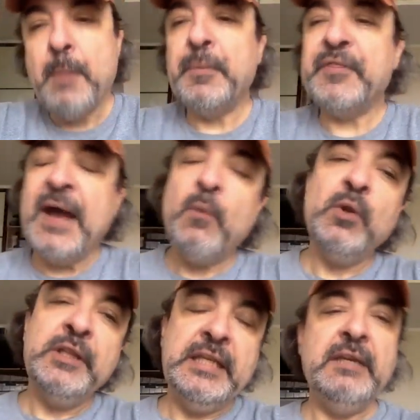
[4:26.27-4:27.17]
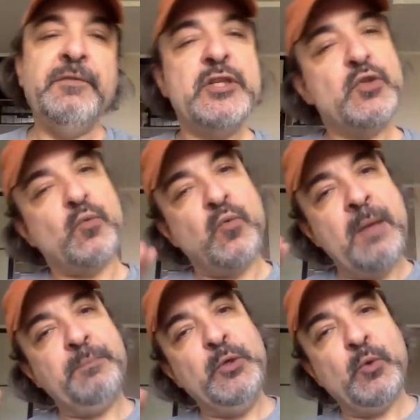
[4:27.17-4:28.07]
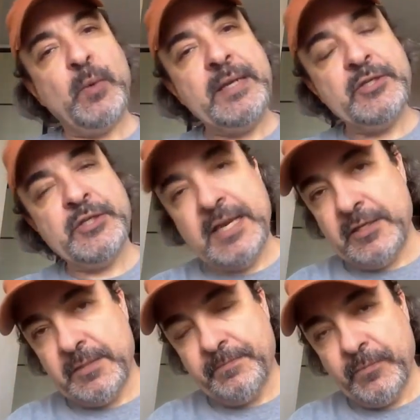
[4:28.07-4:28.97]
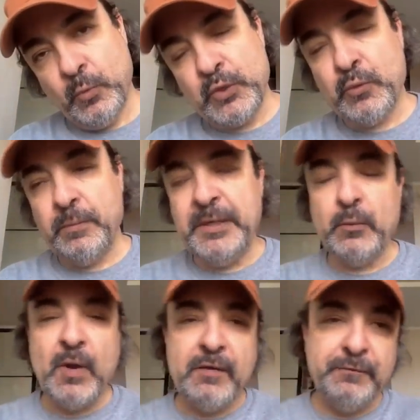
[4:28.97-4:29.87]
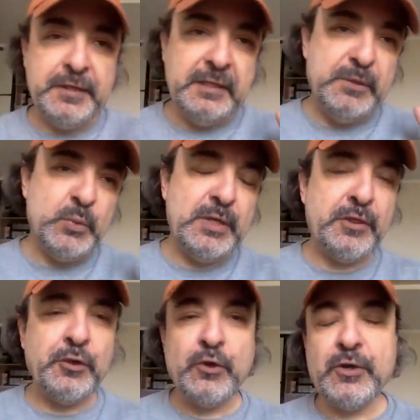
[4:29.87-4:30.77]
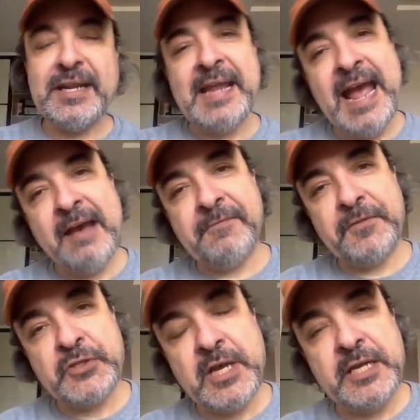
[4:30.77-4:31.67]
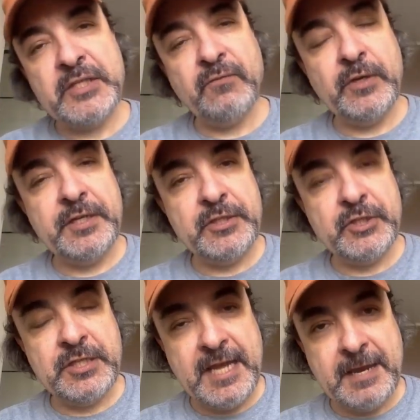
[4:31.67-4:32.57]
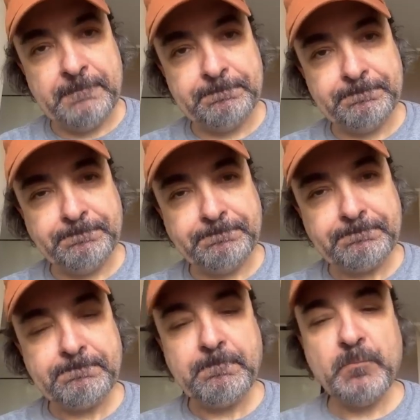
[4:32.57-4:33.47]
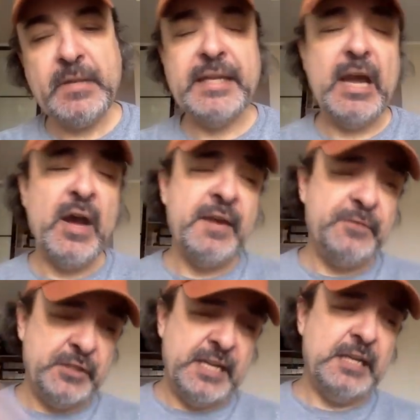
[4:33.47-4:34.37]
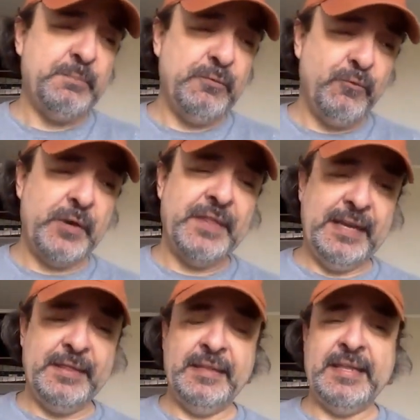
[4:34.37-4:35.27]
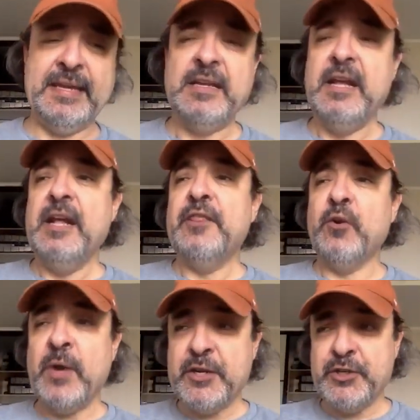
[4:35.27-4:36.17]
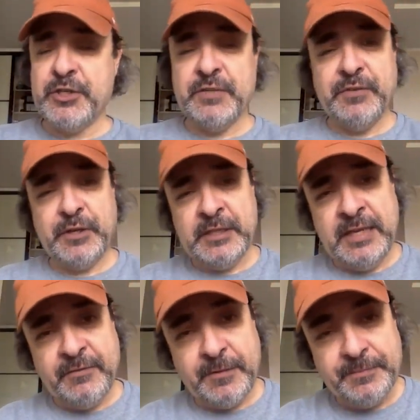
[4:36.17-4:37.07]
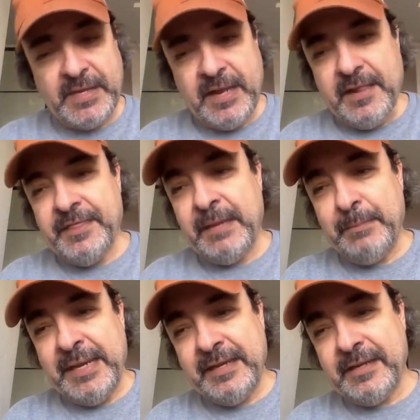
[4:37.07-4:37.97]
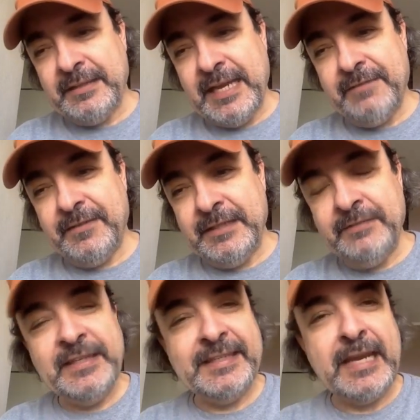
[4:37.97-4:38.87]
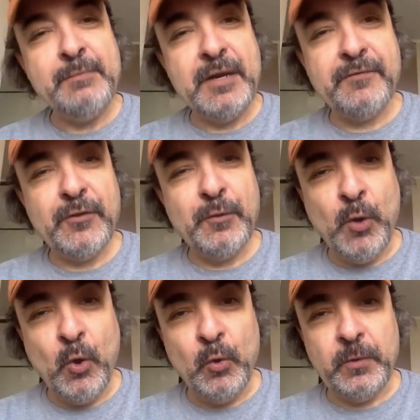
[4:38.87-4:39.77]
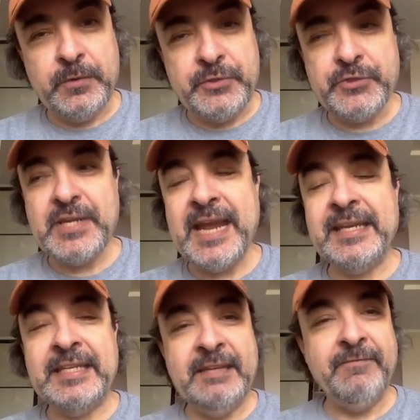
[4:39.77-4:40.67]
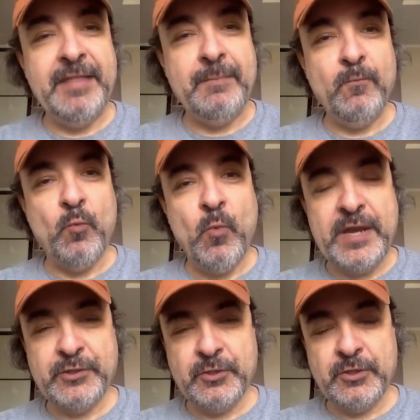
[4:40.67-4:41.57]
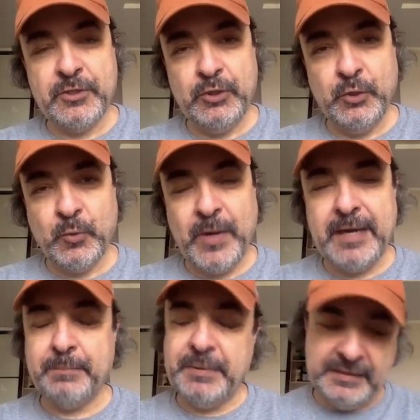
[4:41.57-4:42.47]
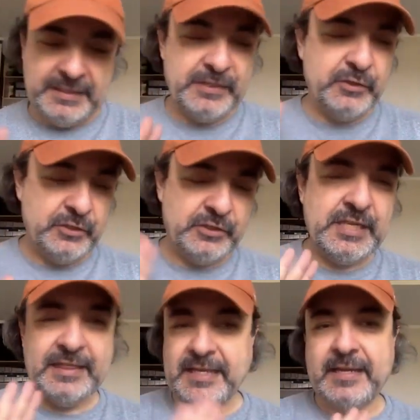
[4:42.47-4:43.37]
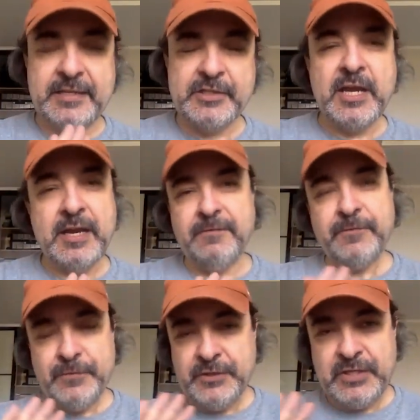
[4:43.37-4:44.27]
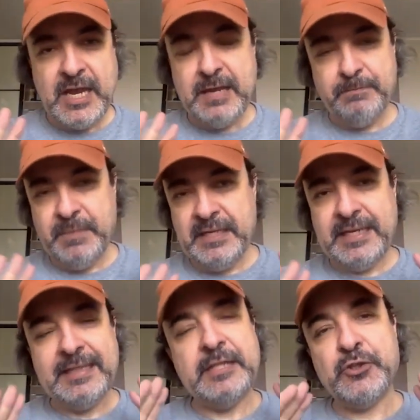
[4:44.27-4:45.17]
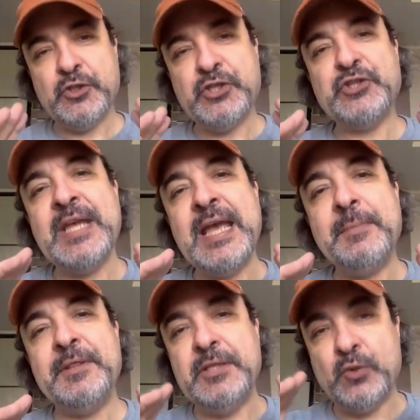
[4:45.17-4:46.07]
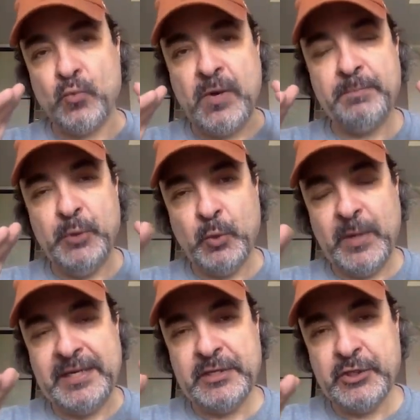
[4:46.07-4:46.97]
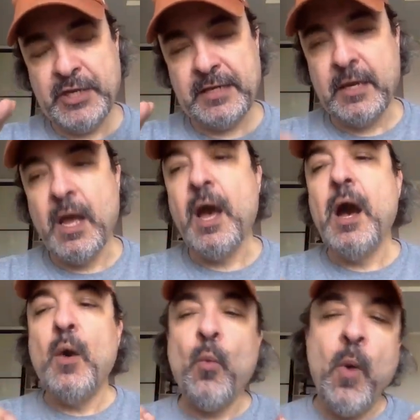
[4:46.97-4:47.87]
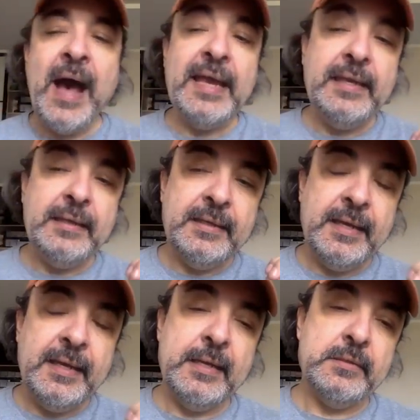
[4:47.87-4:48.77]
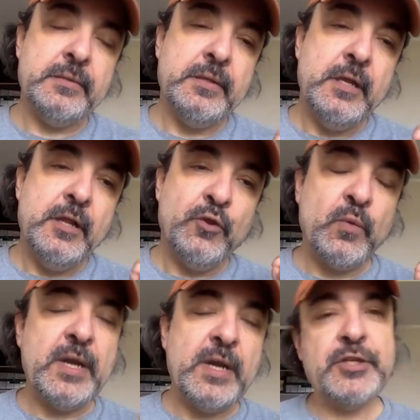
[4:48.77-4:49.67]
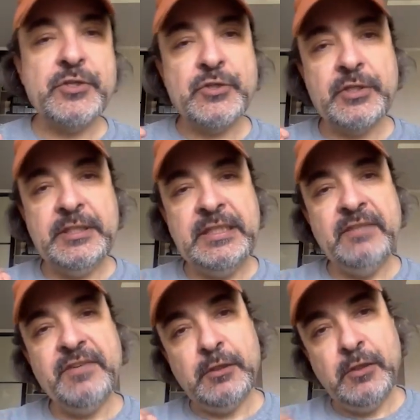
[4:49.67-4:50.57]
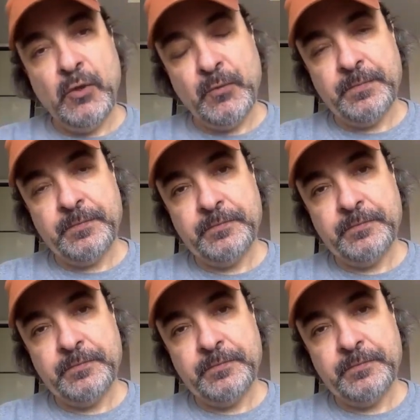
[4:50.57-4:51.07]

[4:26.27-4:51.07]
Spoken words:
But that will leave this rump Ukraine state, which will be roughly between a third and half the size of what it is today. Now, I've stated before that I think that the Russians, if they're clever, they make life a living nightmare for the Poles and give them Western Ukraine. But let's set that aside for the time being, and let's just examine this rump Ukrainian state. Why can't the Russians leave it alone?